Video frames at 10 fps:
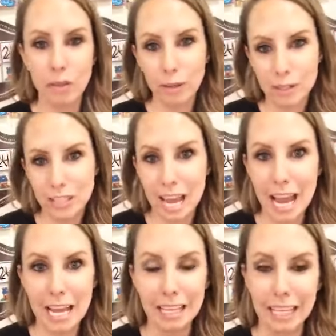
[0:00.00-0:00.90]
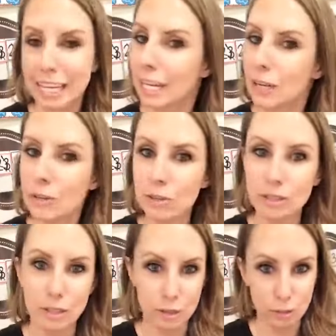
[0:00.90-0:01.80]
what they're saying, the kiddo's
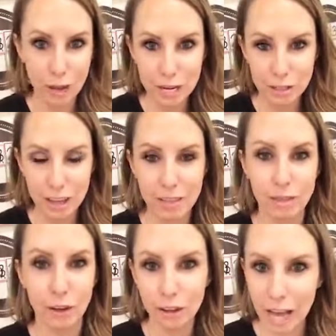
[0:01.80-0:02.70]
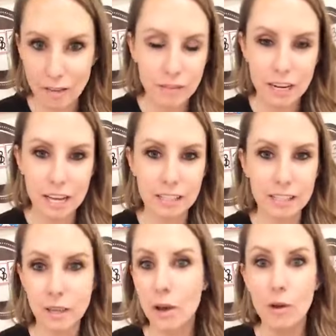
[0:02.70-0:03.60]
situation, their
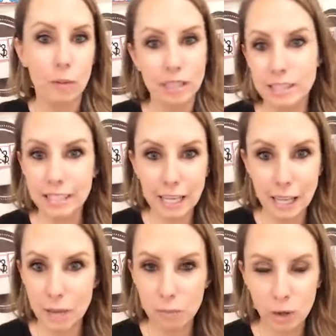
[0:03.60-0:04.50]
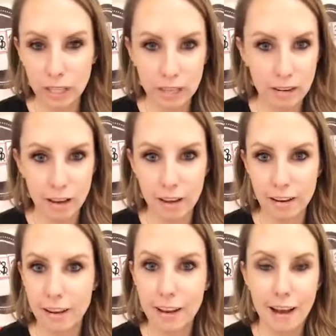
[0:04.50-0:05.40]
confidence, what skill I'm working
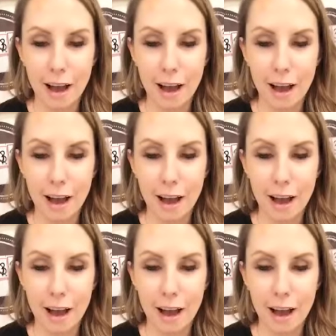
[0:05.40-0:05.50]
on.